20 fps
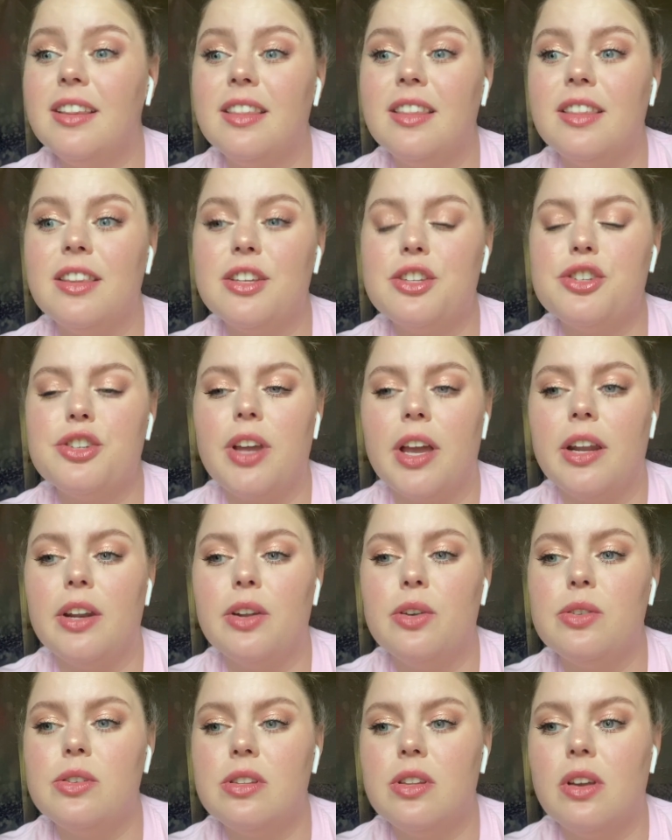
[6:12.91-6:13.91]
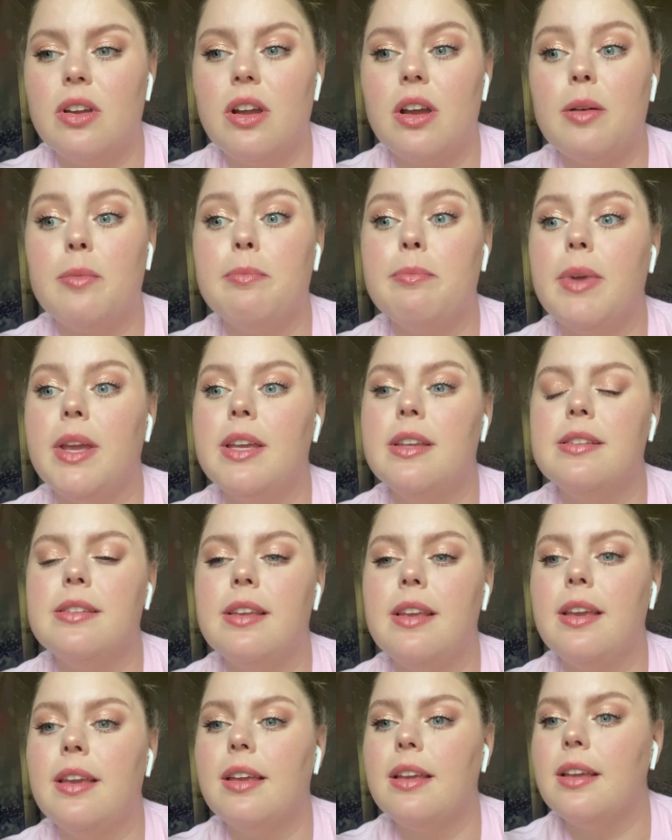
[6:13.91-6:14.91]
The shadows look
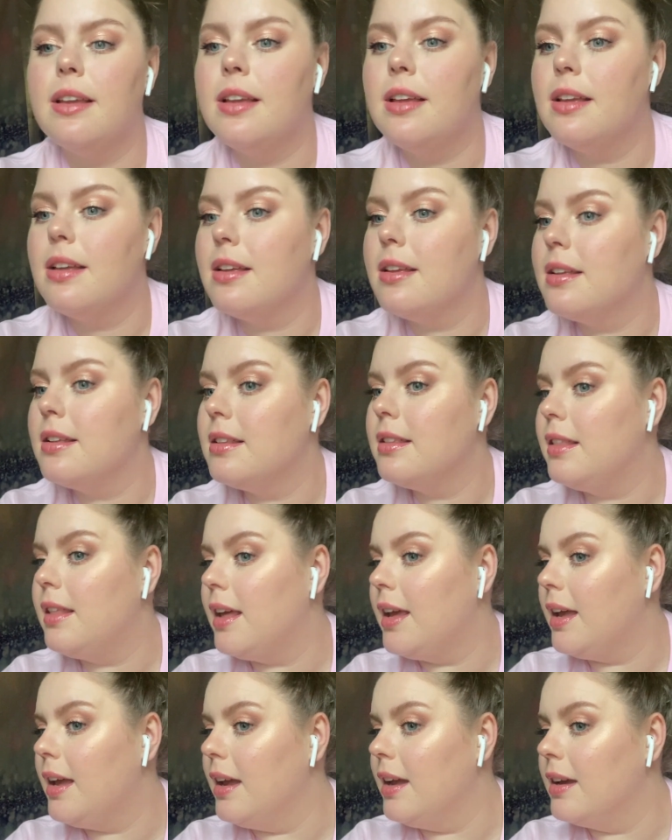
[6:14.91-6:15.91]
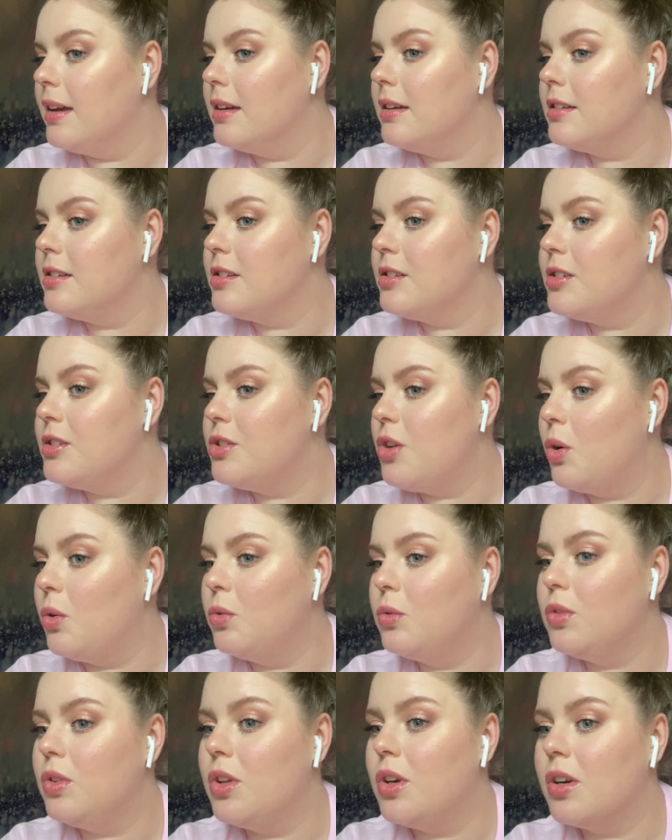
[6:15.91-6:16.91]
amazing. They don't
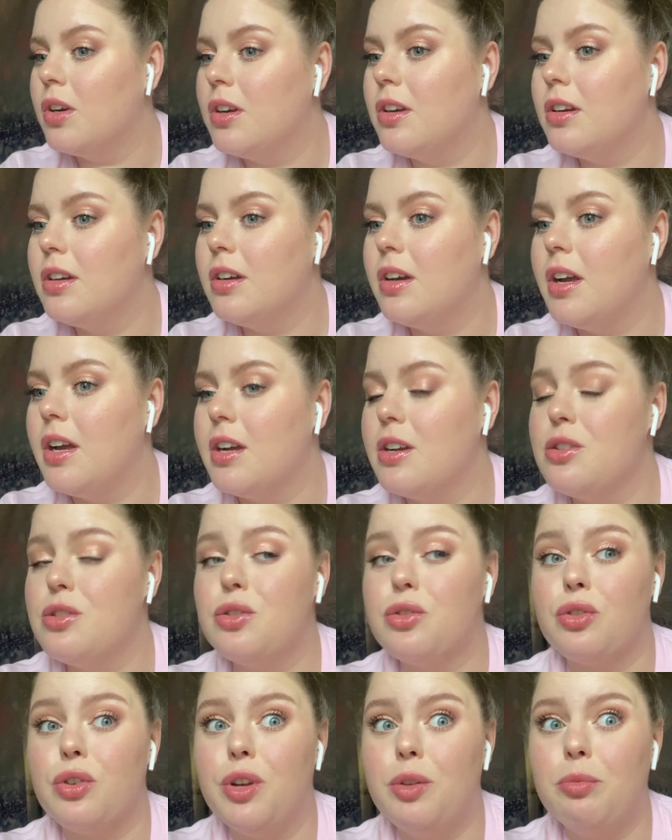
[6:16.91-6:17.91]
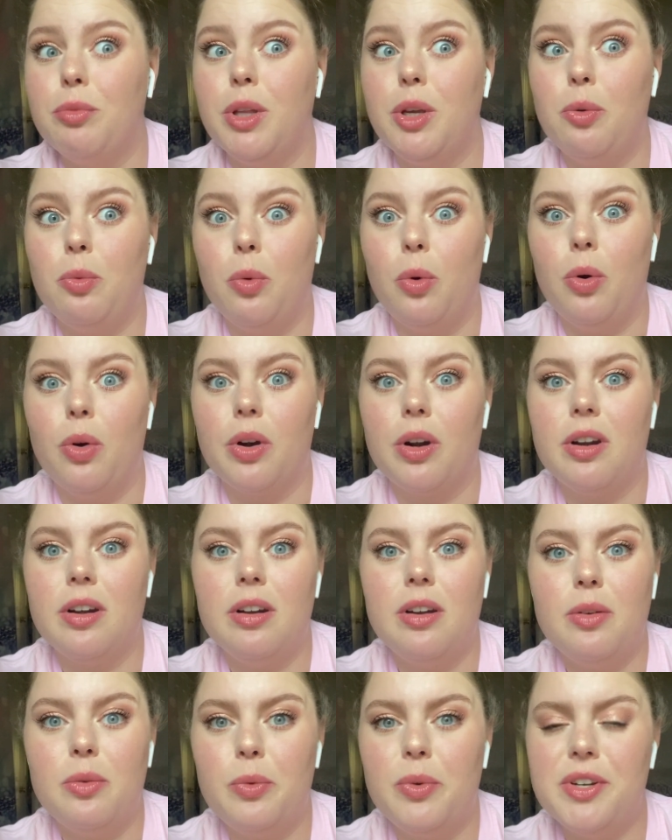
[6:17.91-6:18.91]
look extremely
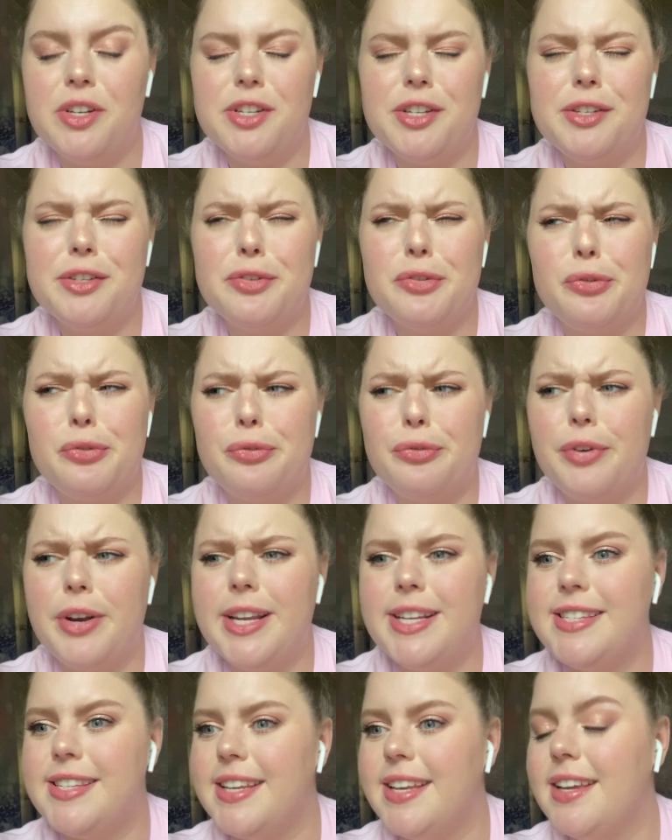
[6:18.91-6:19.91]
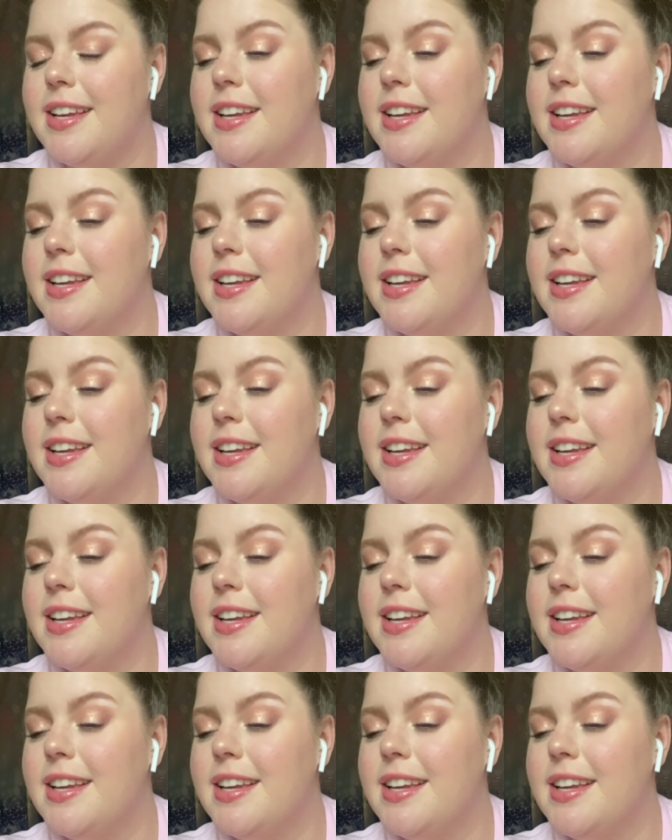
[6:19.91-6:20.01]
worn, which is crazy.